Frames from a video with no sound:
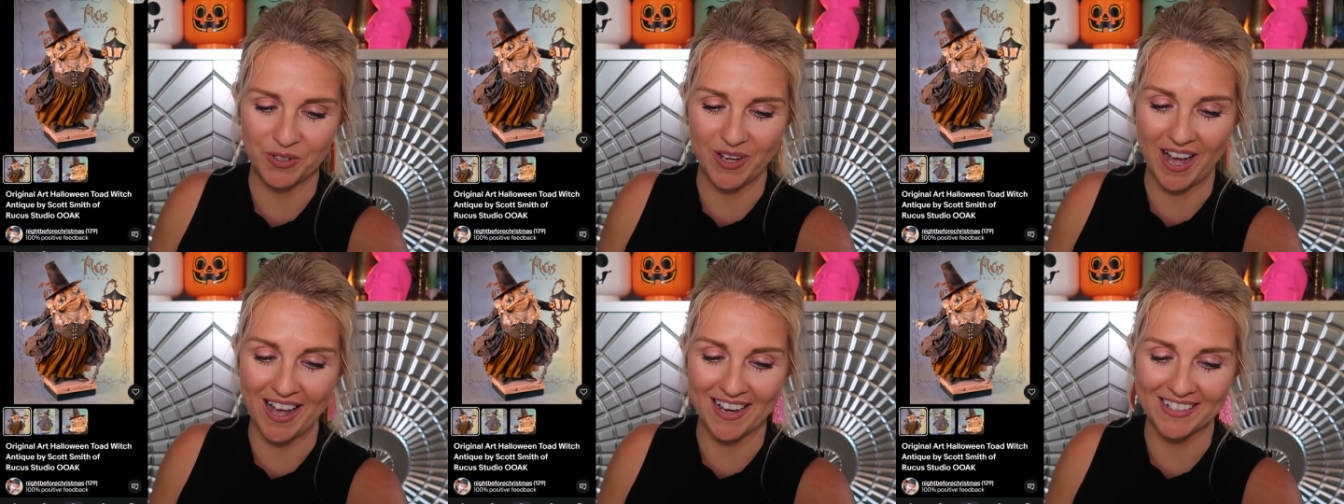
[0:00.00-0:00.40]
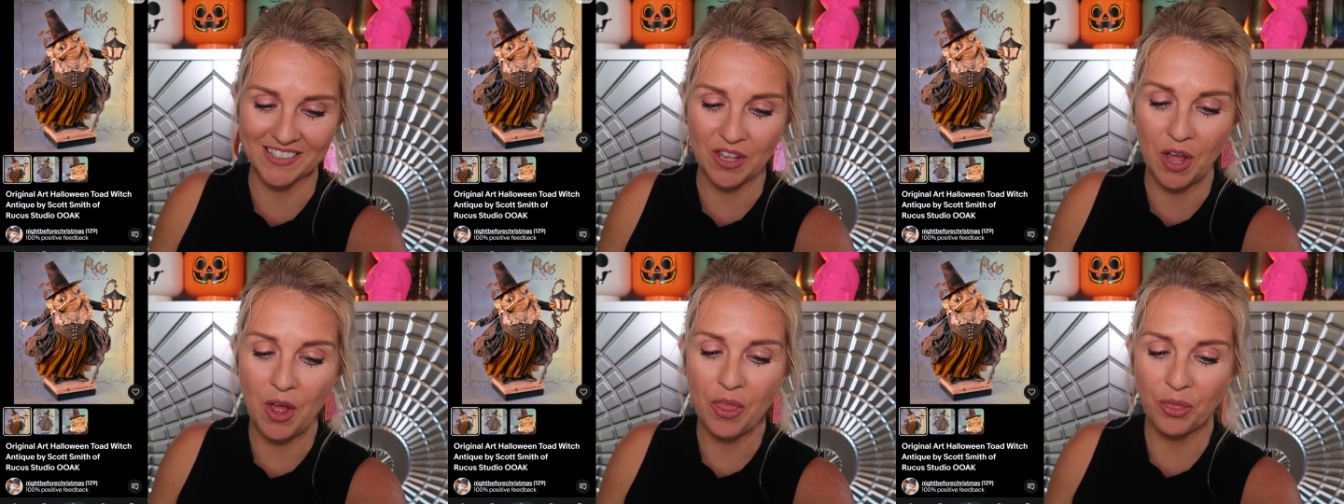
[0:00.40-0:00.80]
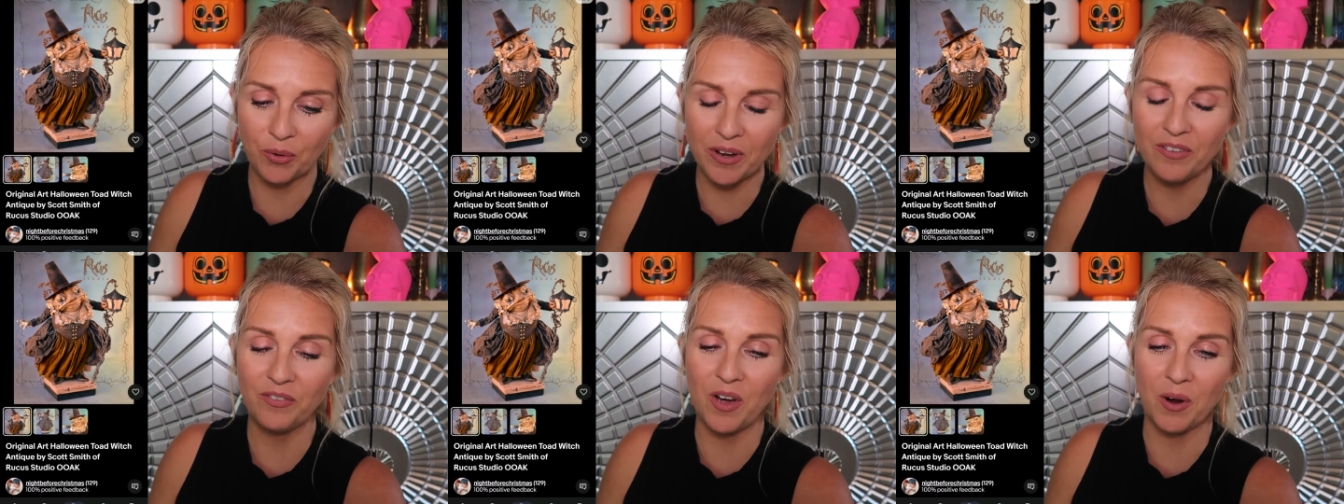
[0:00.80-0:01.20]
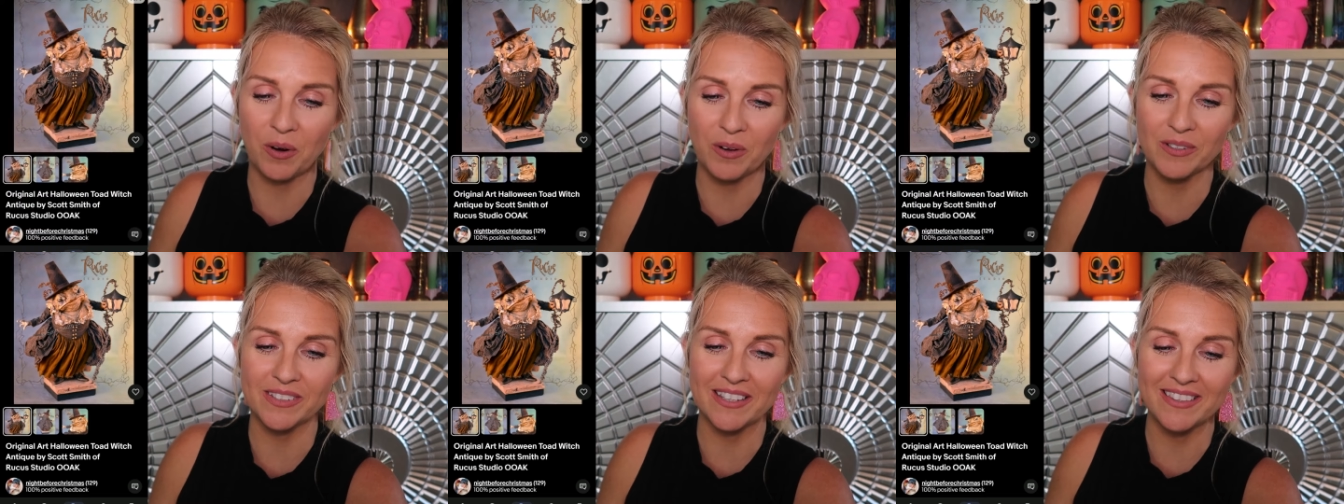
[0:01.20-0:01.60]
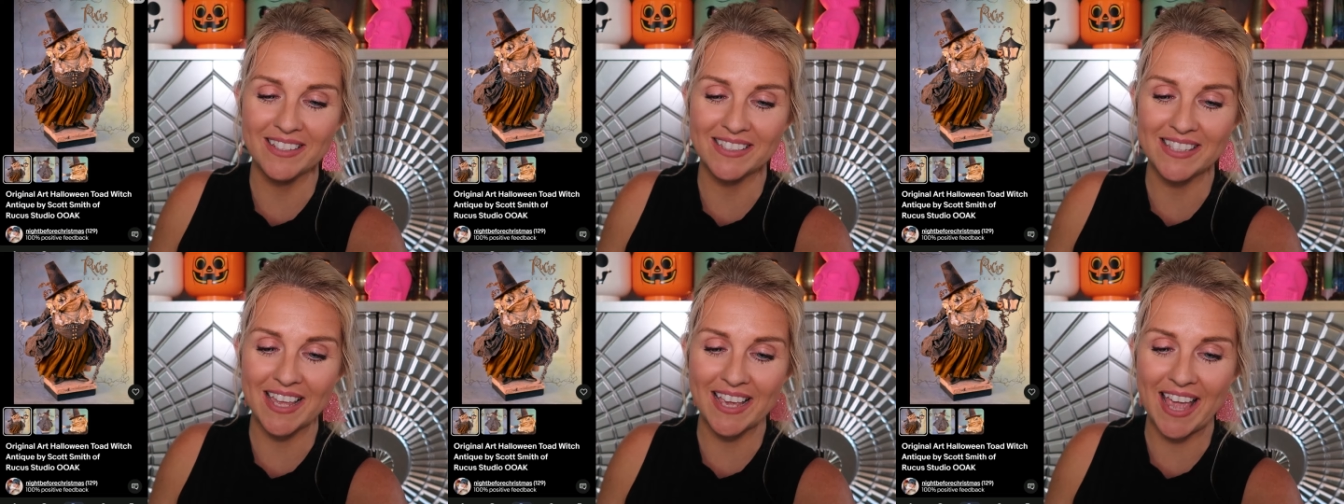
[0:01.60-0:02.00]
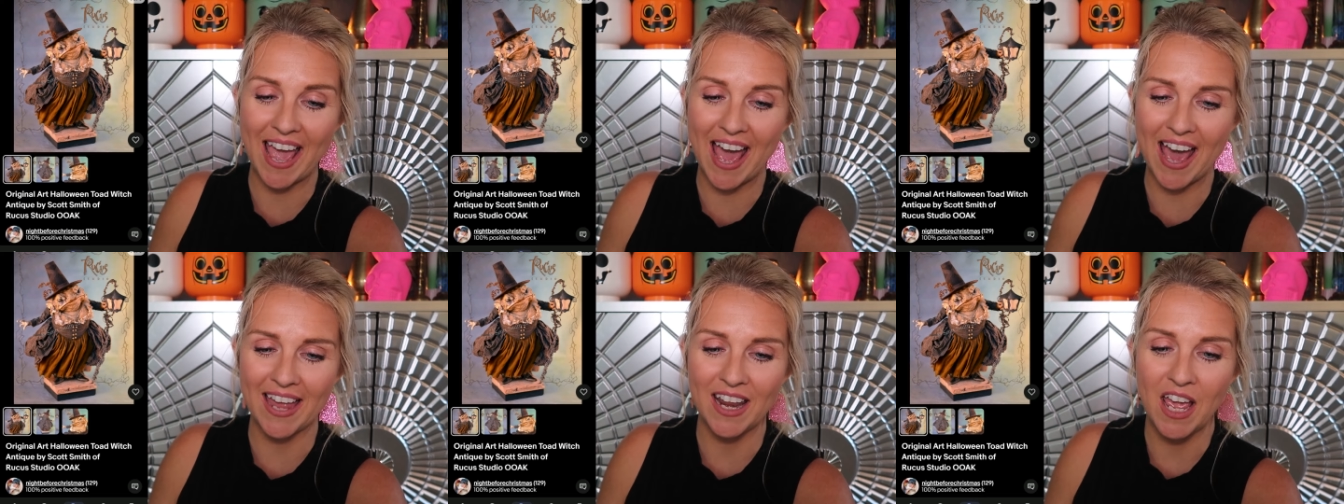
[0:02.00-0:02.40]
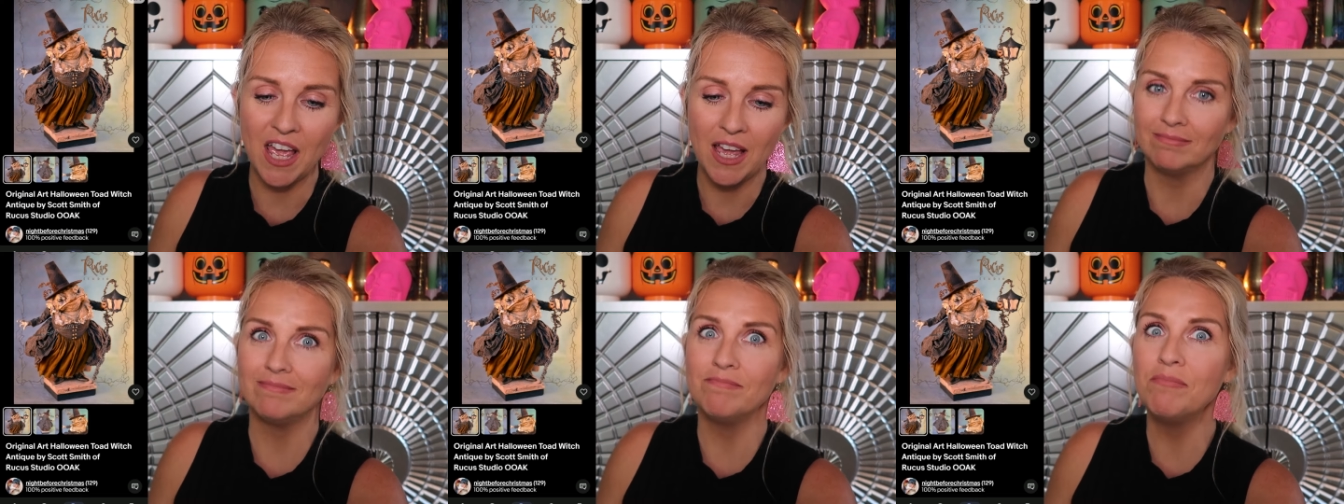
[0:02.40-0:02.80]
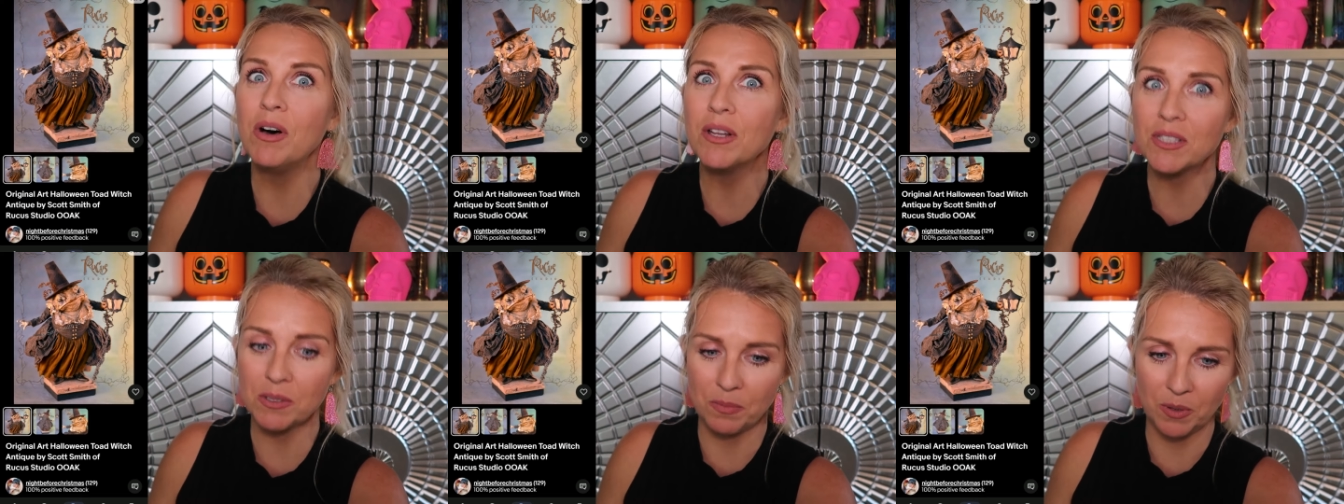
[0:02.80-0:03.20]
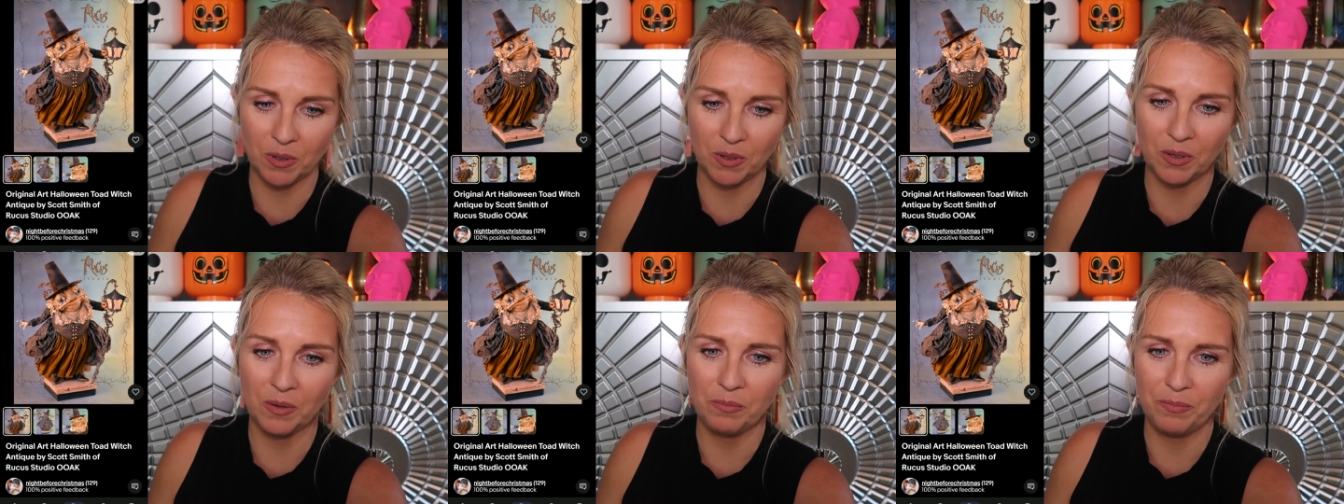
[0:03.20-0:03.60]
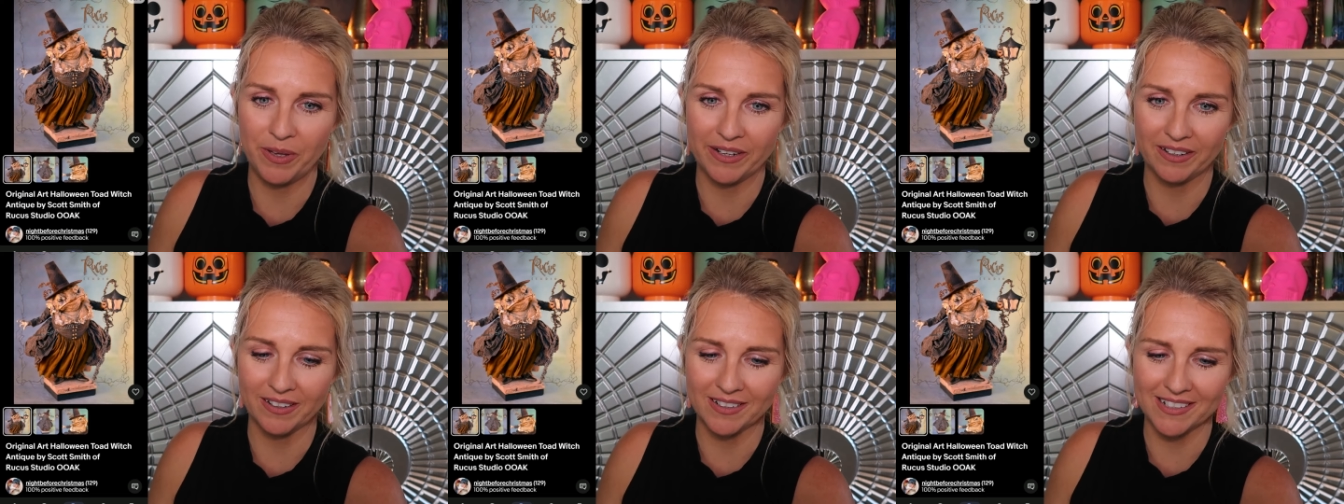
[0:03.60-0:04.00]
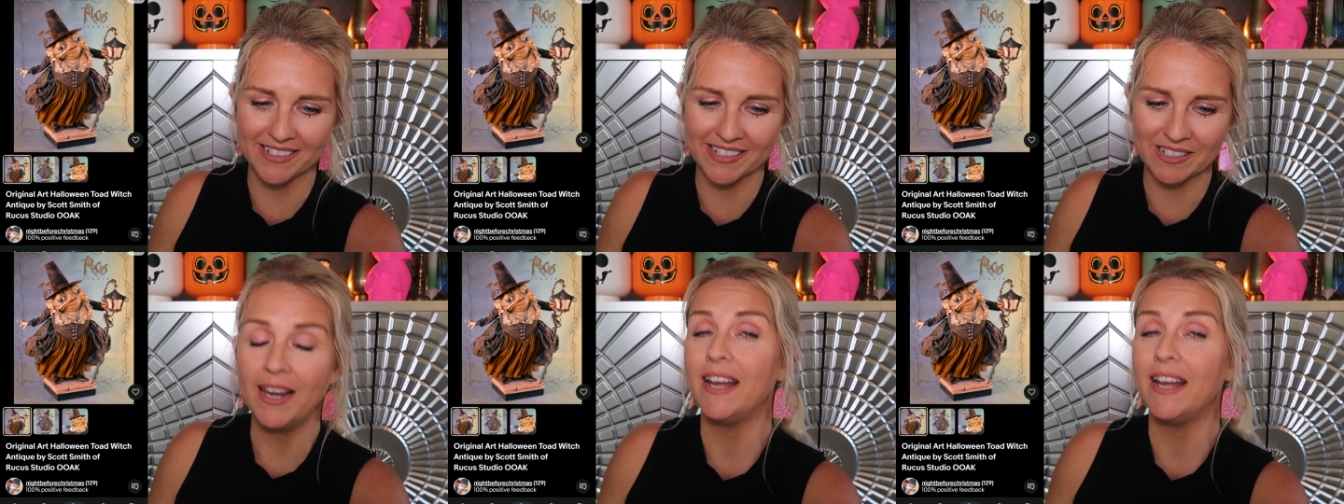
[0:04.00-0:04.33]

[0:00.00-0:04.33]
you guys. Three photos, and this thing had multiple bidders.